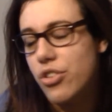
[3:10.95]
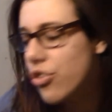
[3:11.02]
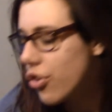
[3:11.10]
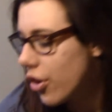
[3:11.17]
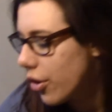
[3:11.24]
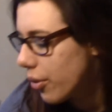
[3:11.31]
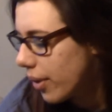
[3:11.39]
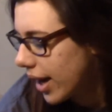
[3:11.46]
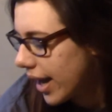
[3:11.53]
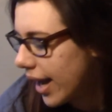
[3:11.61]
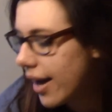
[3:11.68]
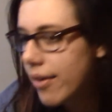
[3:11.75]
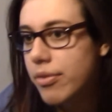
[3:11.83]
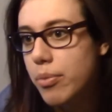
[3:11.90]
So I
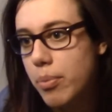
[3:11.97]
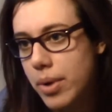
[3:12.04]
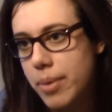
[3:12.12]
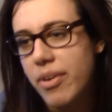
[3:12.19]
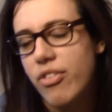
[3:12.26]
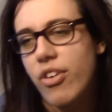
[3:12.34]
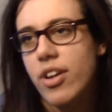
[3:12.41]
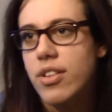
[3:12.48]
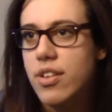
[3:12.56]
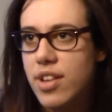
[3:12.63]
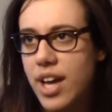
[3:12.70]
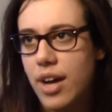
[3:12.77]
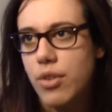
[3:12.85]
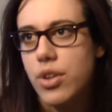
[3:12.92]
have one of my friends that's
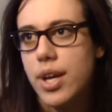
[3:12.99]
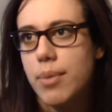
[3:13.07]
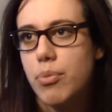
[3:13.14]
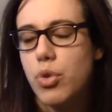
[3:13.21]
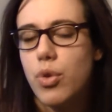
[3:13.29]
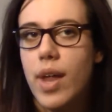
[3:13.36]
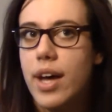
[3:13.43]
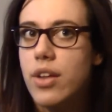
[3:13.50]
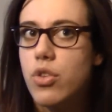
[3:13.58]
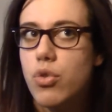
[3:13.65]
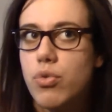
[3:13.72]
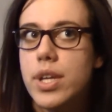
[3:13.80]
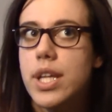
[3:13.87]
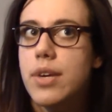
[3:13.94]
counseling him through that. It's a
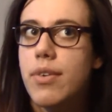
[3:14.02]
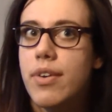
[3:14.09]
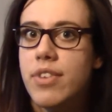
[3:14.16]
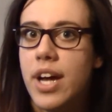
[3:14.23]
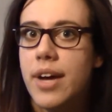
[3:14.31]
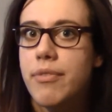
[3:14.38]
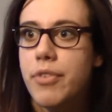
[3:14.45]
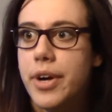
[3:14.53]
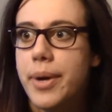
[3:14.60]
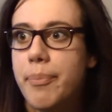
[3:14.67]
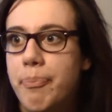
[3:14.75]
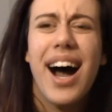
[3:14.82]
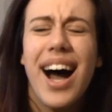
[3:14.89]
really rough time for him.